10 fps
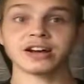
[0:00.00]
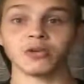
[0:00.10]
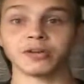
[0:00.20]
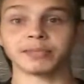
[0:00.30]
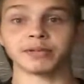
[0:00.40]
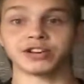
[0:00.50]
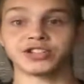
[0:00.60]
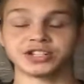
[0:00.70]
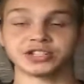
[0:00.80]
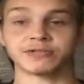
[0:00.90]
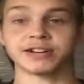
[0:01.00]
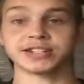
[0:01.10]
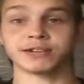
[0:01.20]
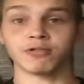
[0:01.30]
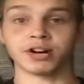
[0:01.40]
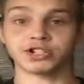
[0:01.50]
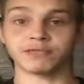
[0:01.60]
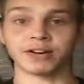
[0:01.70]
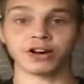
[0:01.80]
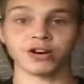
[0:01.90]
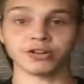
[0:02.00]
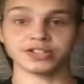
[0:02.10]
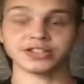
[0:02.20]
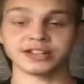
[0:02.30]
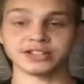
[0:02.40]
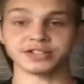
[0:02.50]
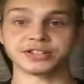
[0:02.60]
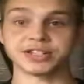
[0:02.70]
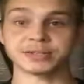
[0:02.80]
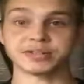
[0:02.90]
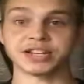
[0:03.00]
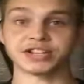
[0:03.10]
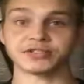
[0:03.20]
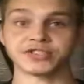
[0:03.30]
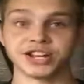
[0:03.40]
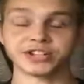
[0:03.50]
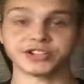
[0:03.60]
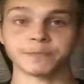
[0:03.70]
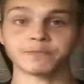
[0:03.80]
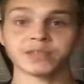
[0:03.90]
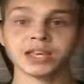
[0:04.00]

Only the blood of Jesus Christ can wash away all your sins. dispensational change there.